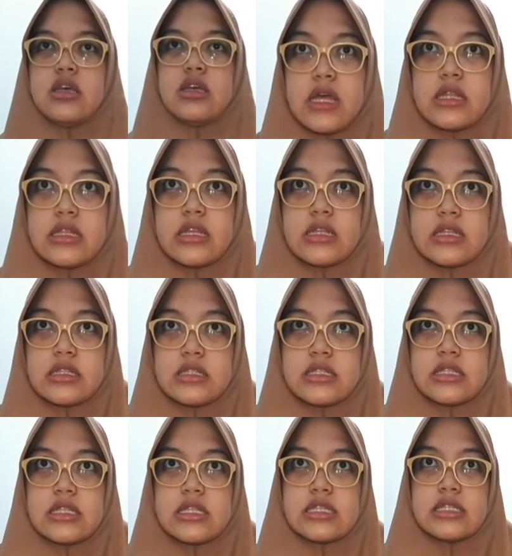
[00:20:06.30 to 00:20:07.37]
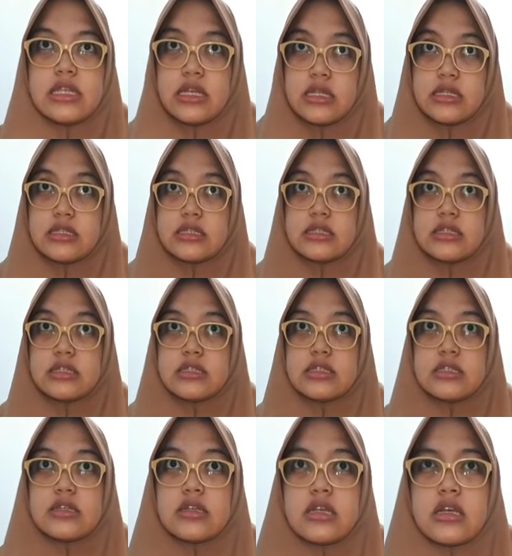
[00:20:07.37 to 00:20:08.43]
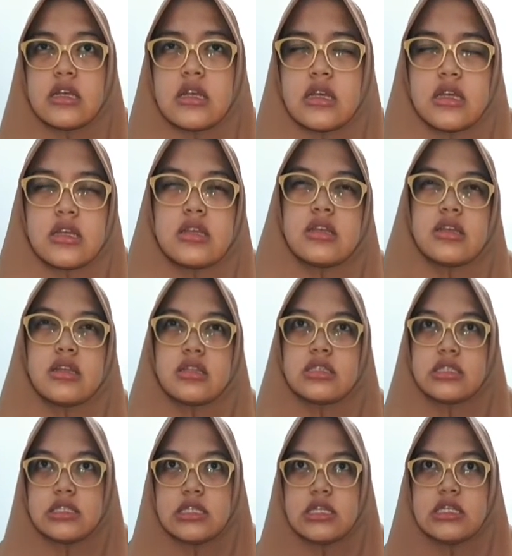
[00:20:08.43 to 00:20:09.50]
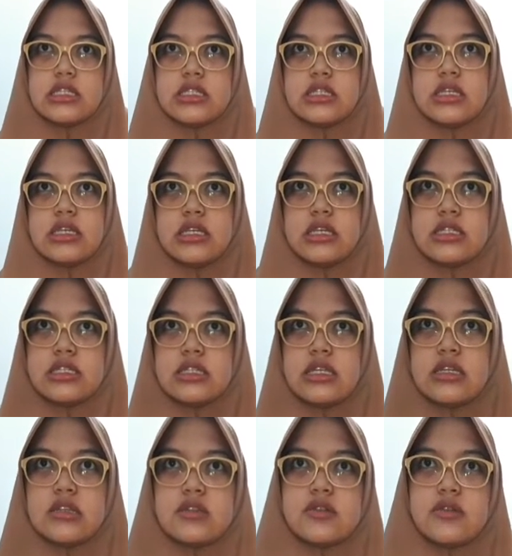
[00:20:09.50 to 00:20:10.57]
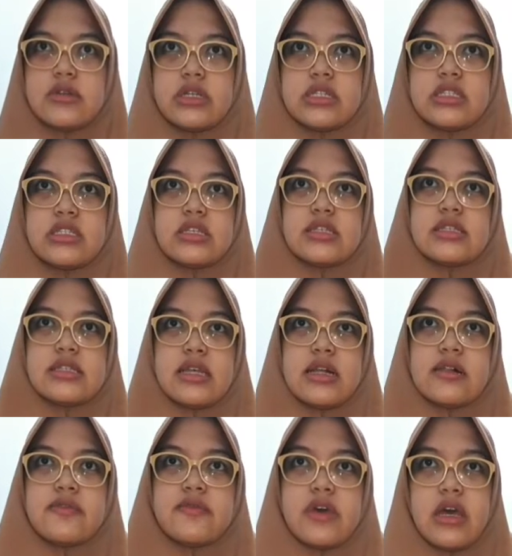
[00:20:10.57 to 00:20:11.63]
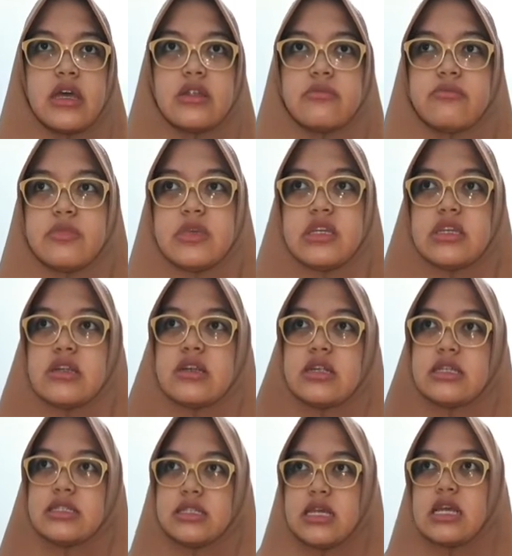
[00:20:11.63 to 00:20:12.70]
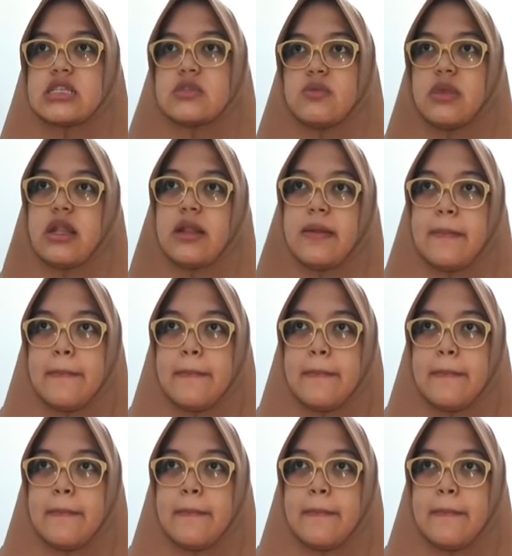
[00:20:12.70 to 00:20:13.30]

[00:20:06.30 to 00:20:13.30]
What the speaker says: And then the sixth stage is encourage self and peer assessment.